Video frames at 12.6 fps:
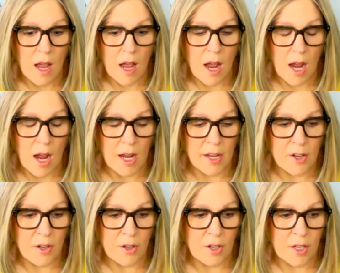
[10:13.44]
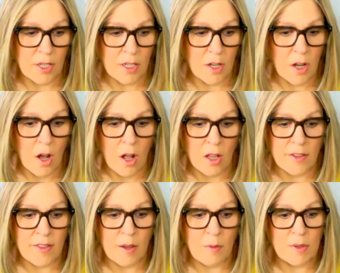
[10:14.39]
I could call
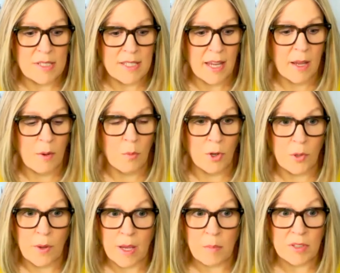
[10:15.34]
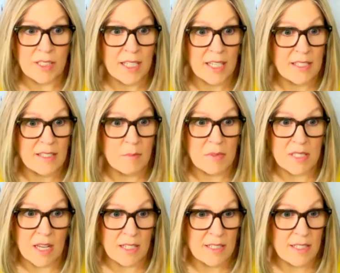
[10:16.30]
and they would say, "Were you able to get some
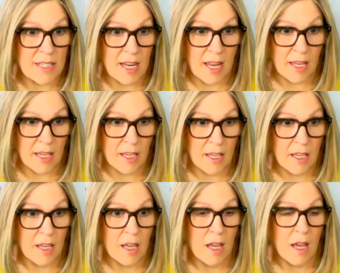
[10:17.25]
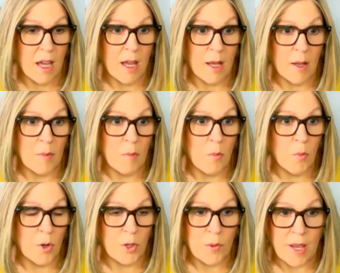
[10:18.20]
sun today?
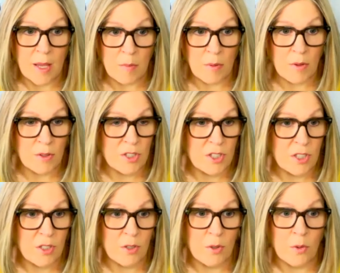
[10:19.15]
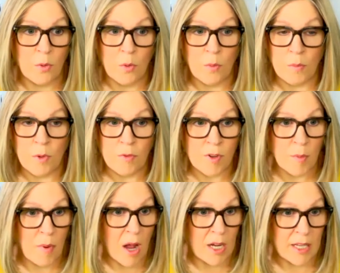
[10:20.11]
Were you able to move your
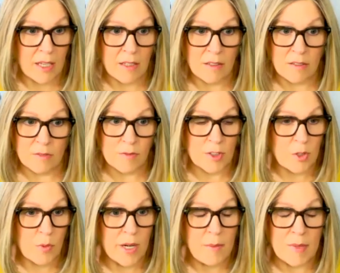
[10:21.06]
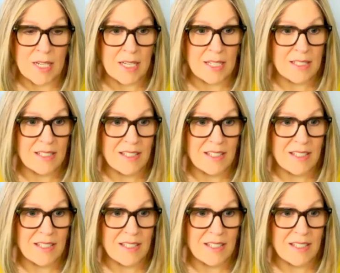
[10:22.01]
body for 20 minutes?"